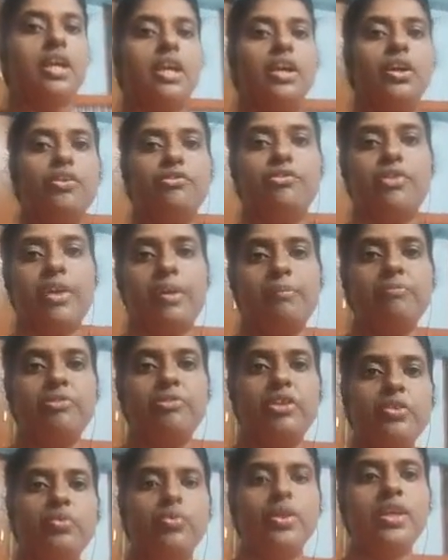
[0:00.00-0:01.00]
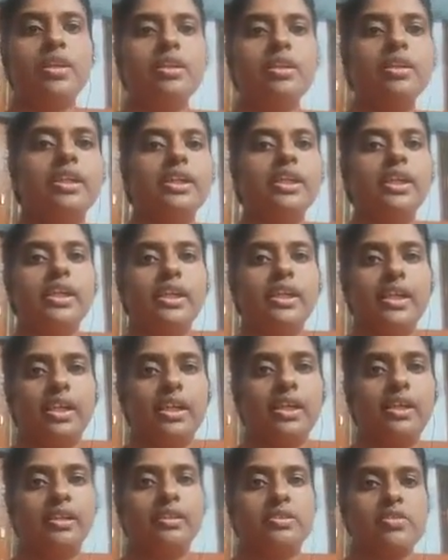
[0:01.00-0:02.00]
from your
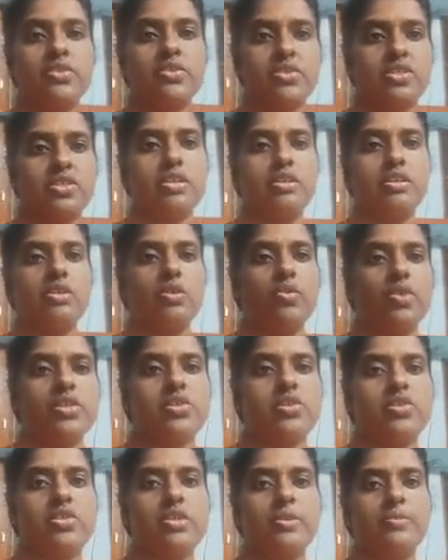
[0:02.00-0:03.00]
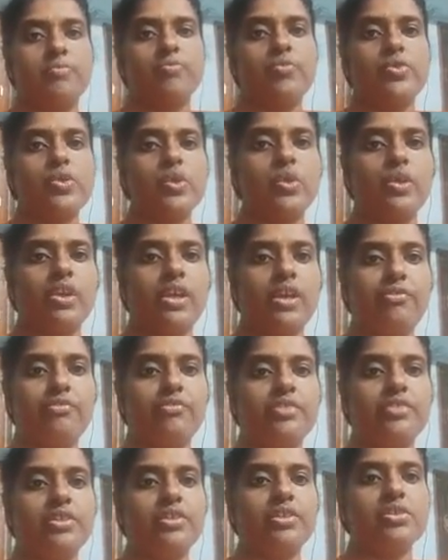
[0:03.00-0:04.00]
given string. So
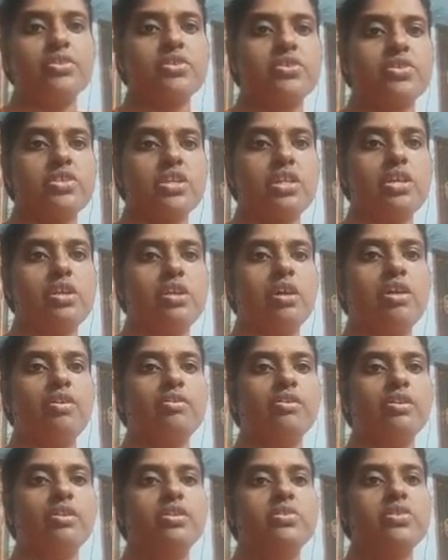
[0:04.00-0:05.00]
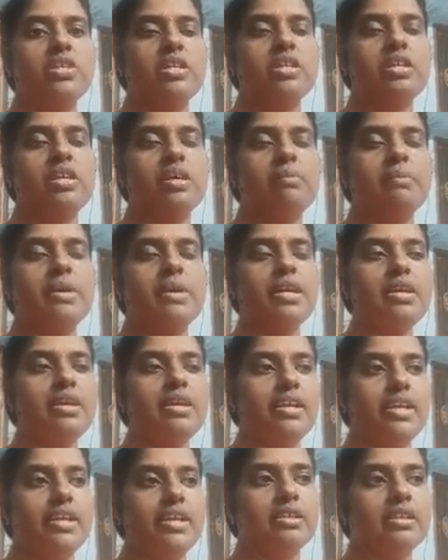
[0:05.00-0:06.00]
left string comma
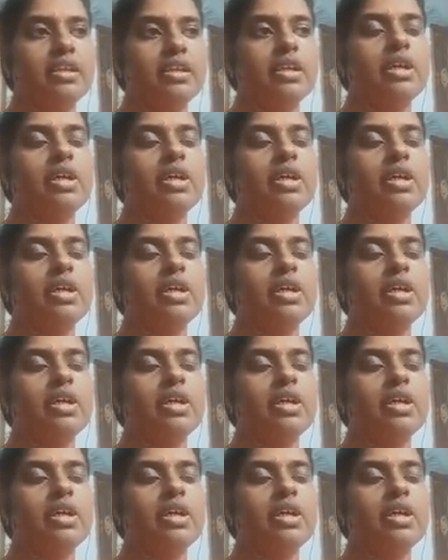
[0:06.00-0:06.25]
length.